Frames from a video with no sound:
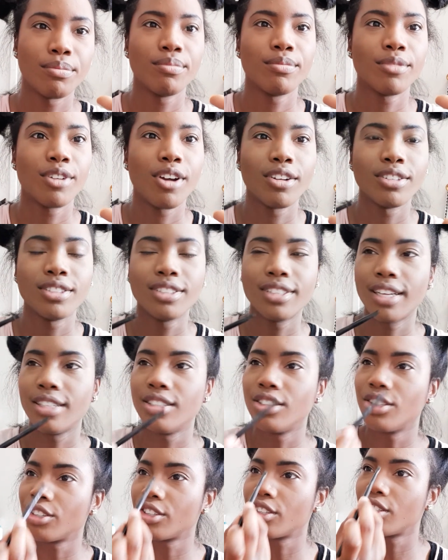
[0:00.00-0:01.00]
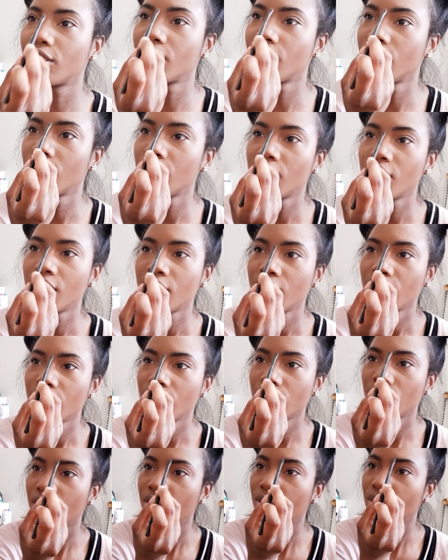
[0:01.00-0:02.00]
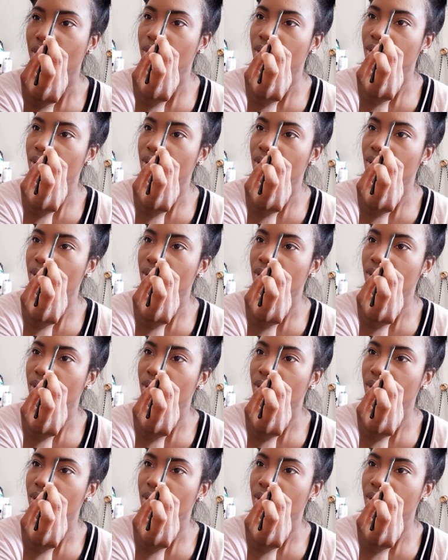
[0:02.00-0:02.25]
God sent her, you know,